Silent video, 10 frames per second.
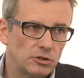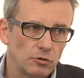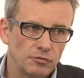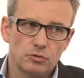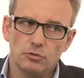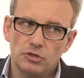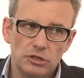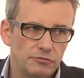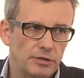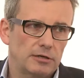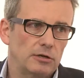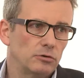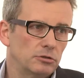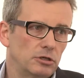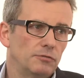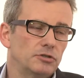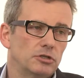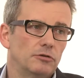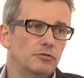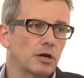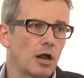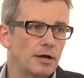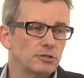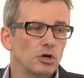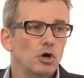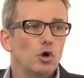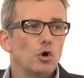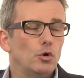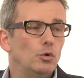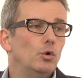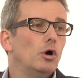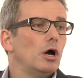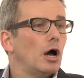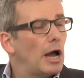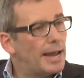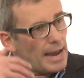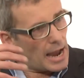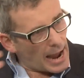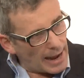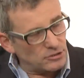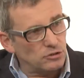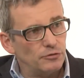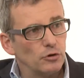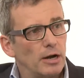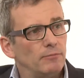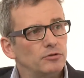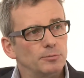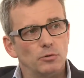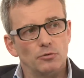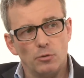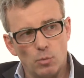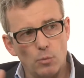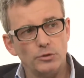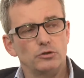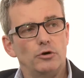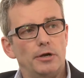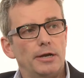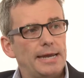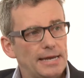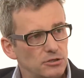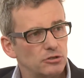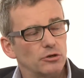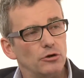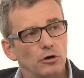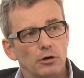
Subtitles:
officer or the chief technology officer of the client, who has to feel comfortable that what we're doing is secure.